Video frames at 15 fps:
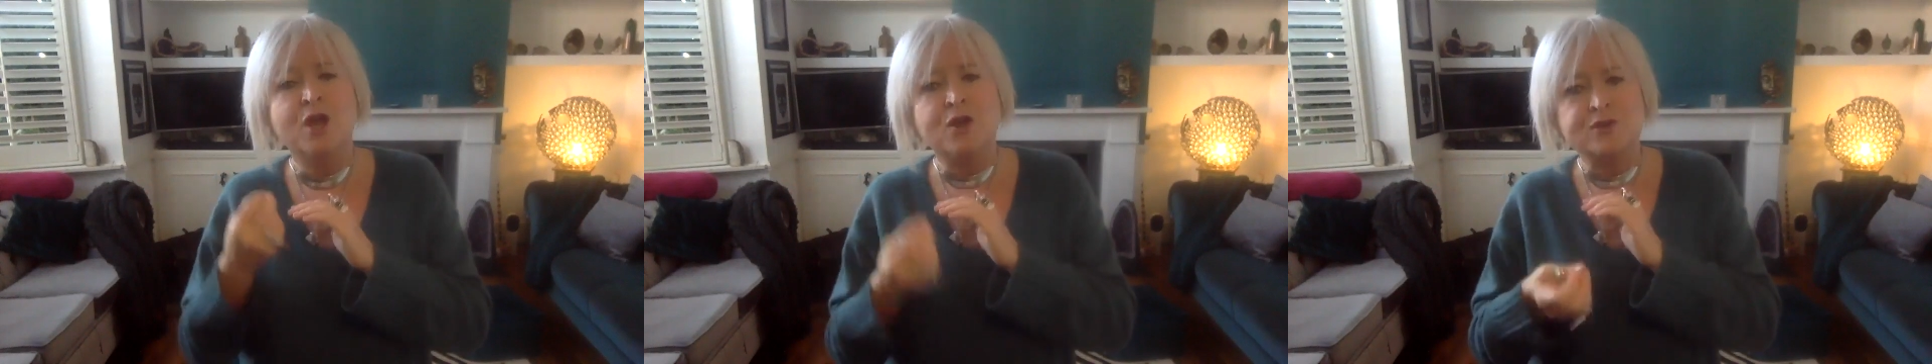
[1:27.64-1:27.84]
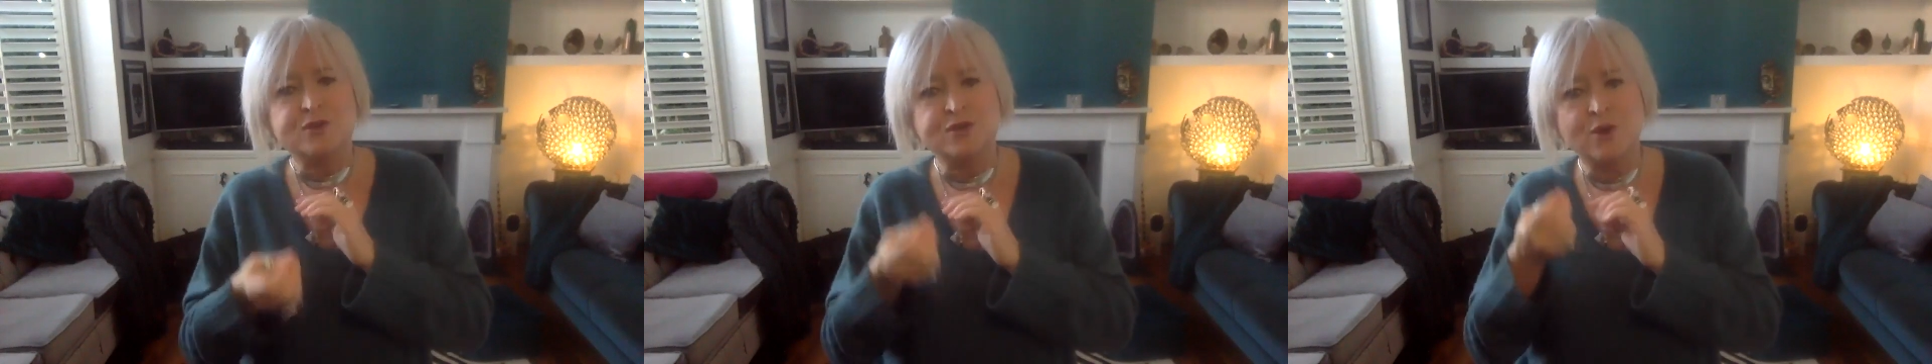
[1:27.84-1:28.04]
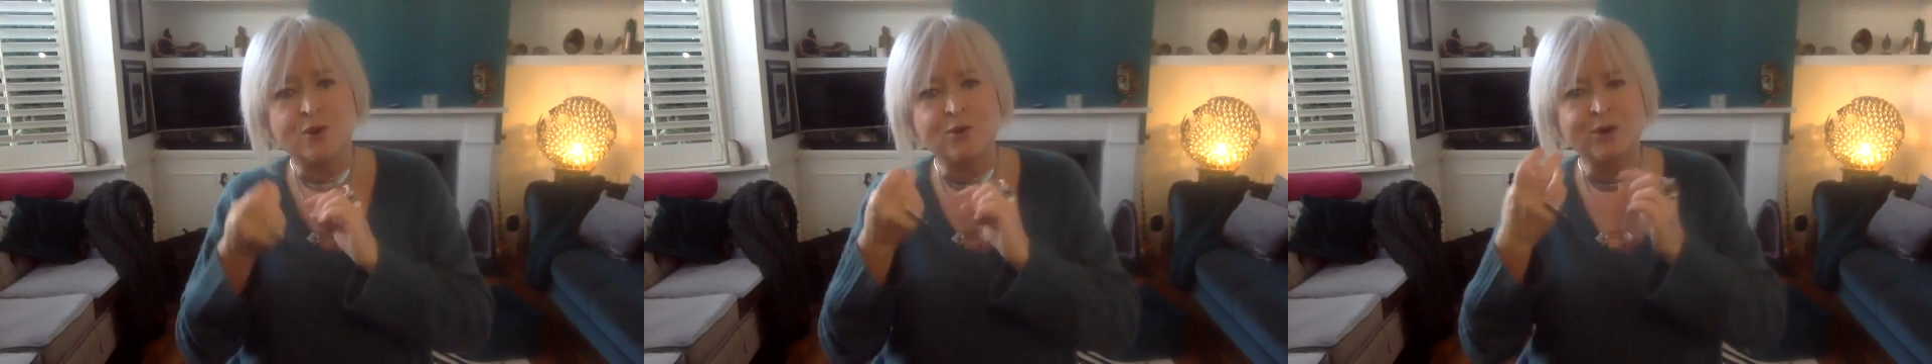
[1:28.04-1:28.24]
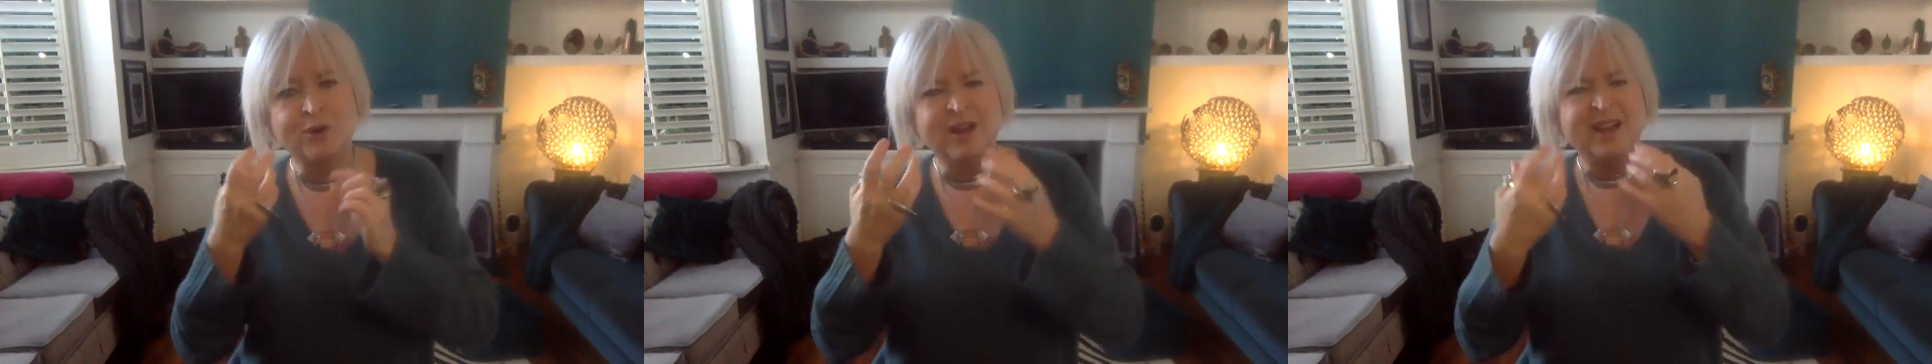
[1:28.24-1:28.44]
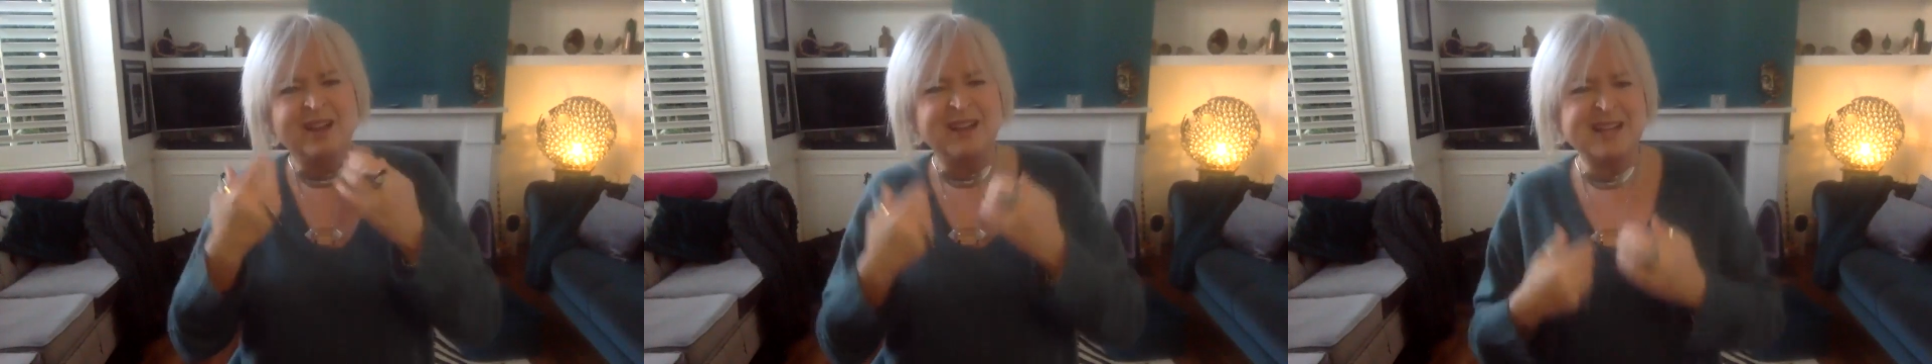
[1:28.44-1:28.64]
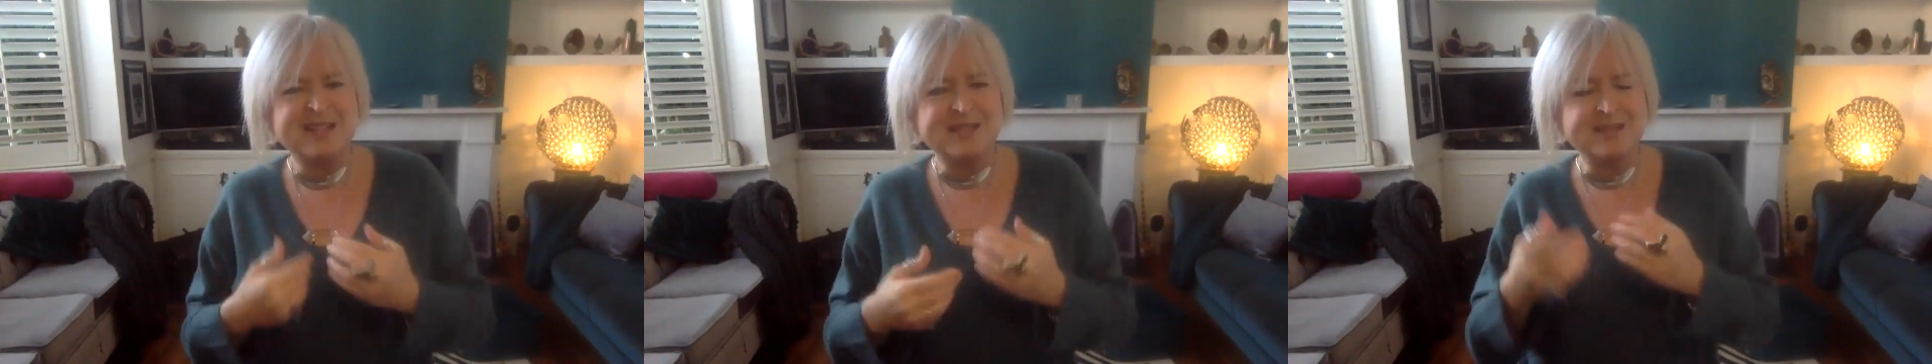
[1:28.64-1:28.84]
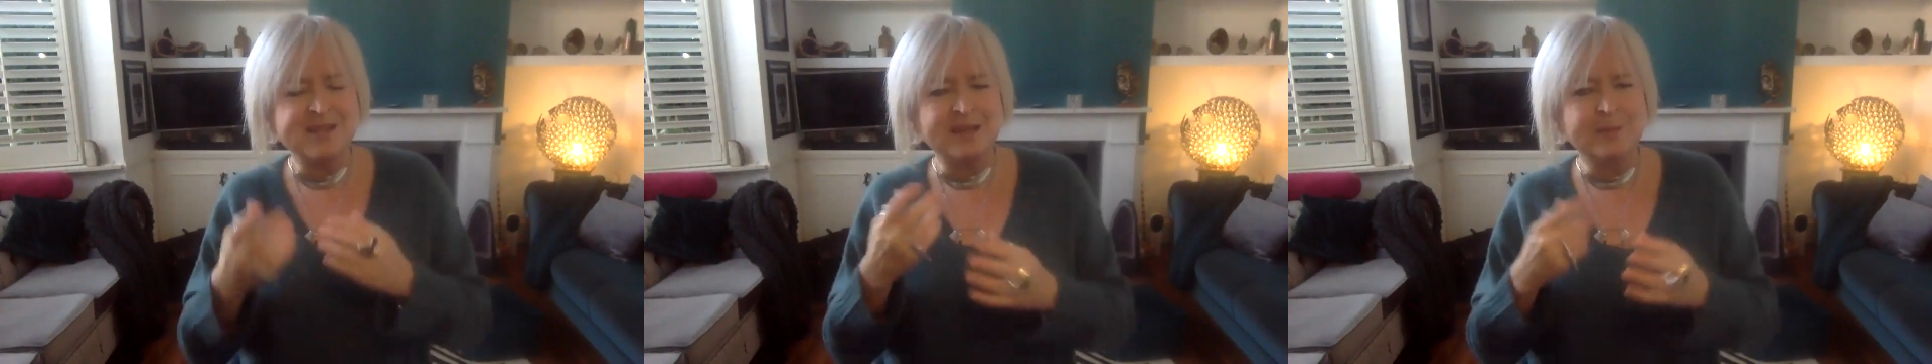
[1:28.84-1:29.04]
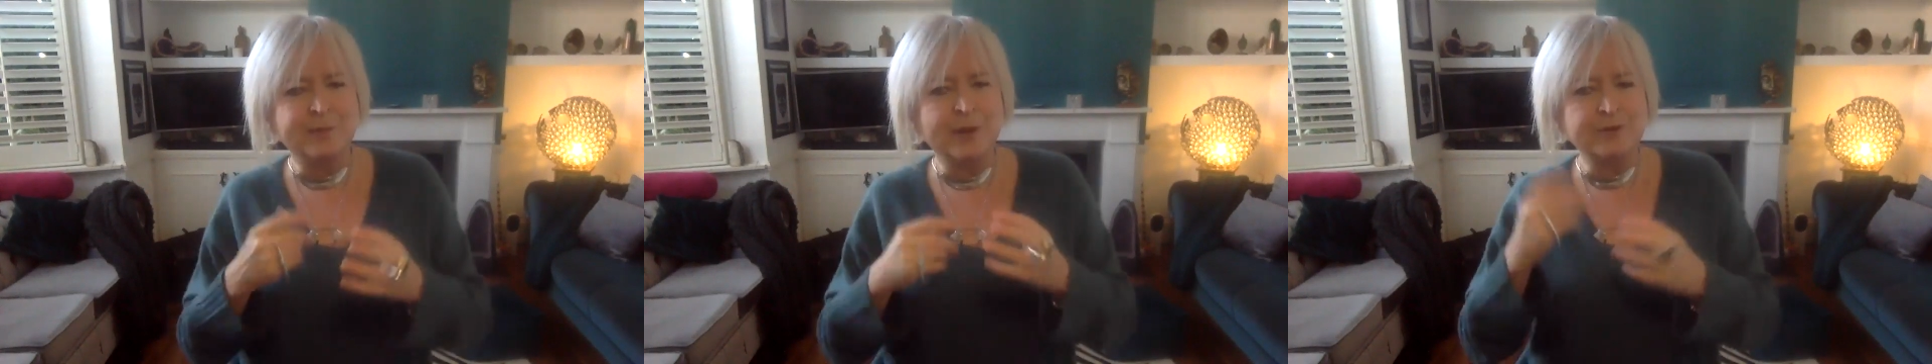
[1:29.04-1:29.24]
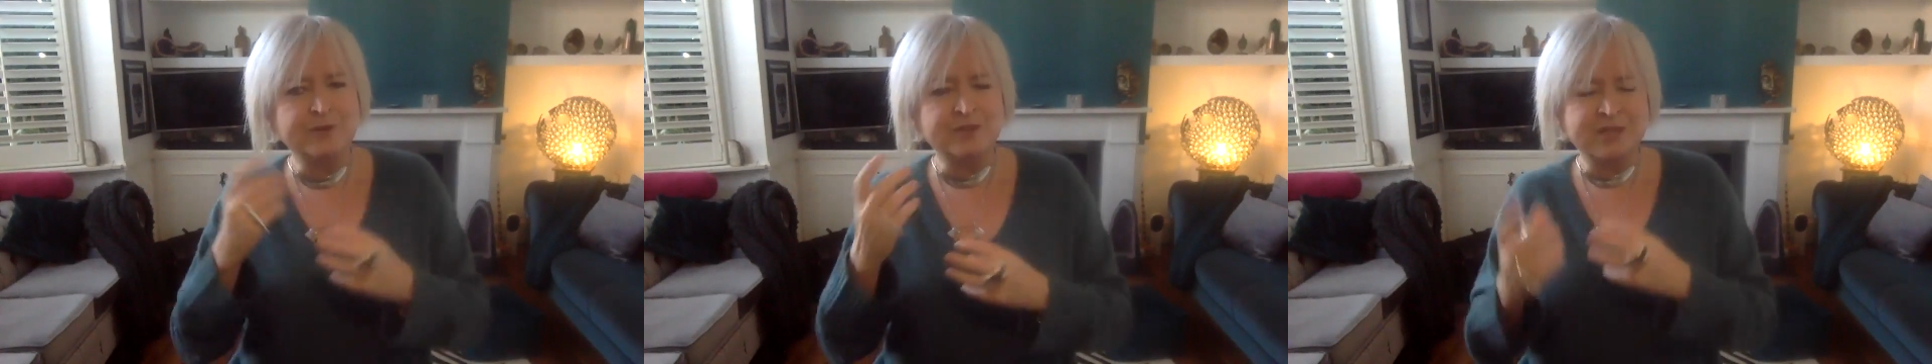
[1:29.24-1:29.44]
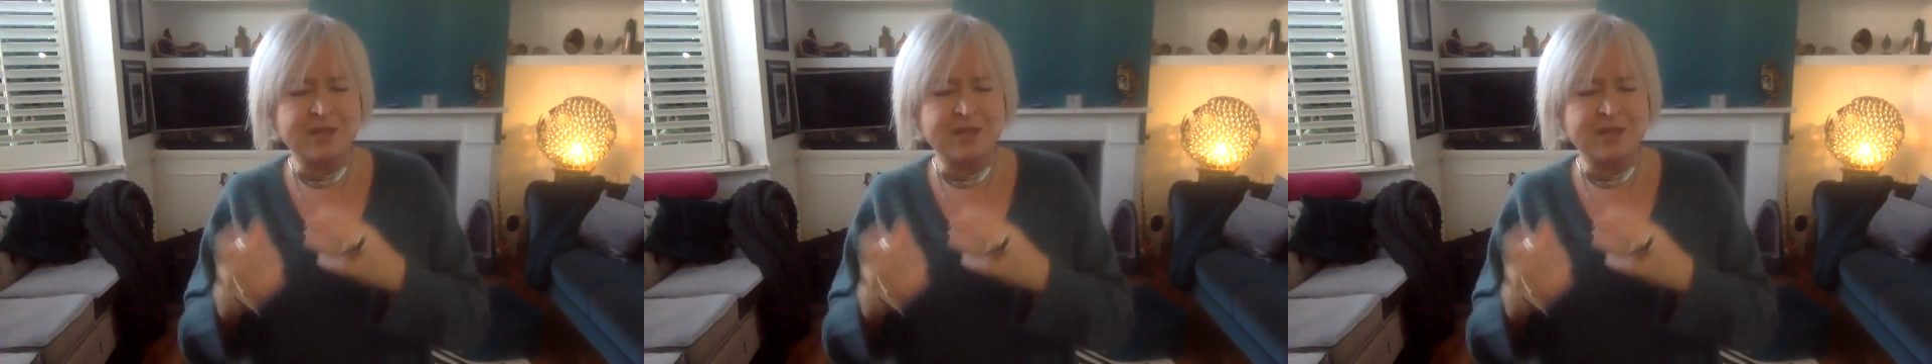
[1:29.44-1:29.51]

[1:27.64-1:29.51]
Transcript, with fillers: So let's think about